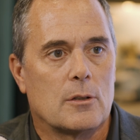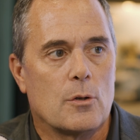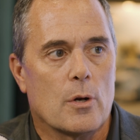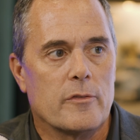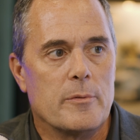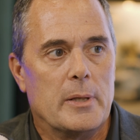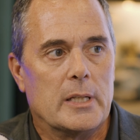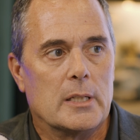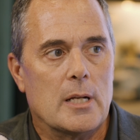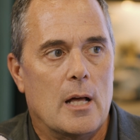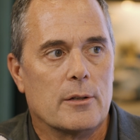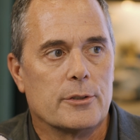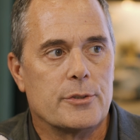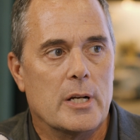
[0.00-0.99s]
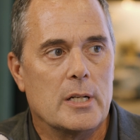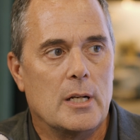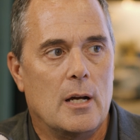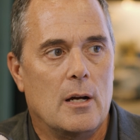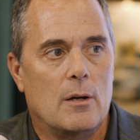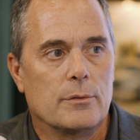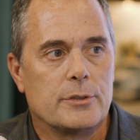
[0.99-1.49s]
quarter of a million dollars right
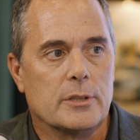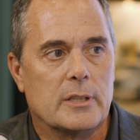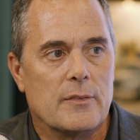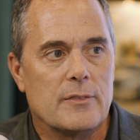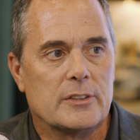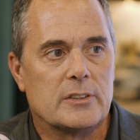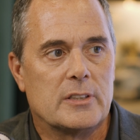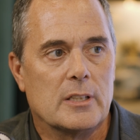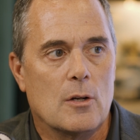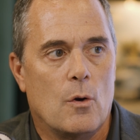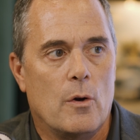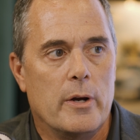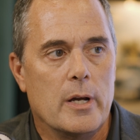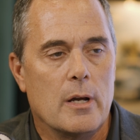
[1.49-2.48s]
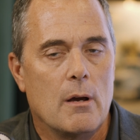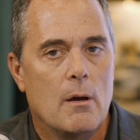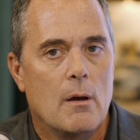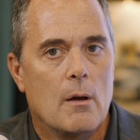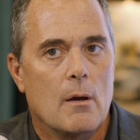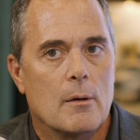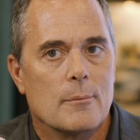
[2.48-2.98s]
now to yeah. get this thing going
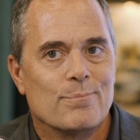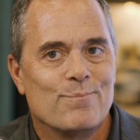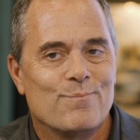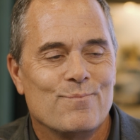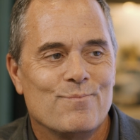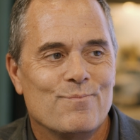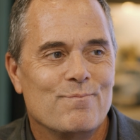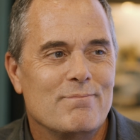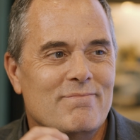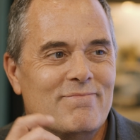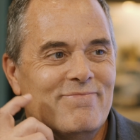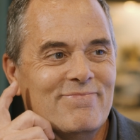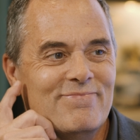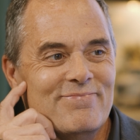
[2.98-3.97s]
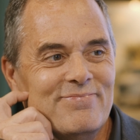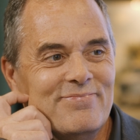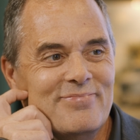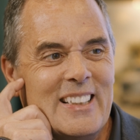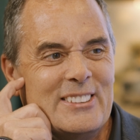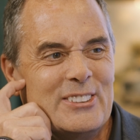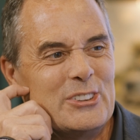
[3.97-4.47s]

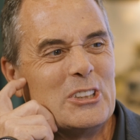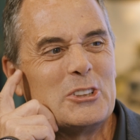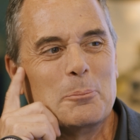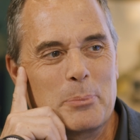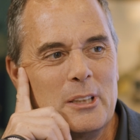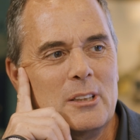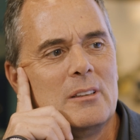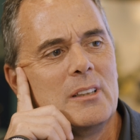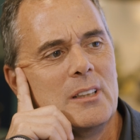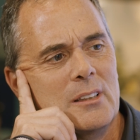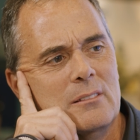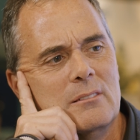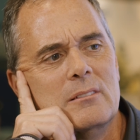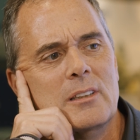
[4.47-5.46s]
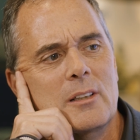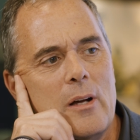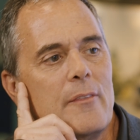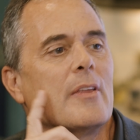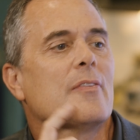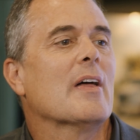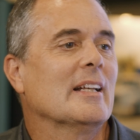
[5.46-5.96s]
mm, let's just build it. You know,
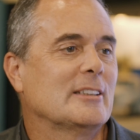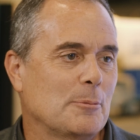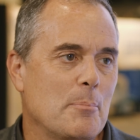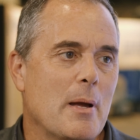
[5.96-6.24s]
I think that's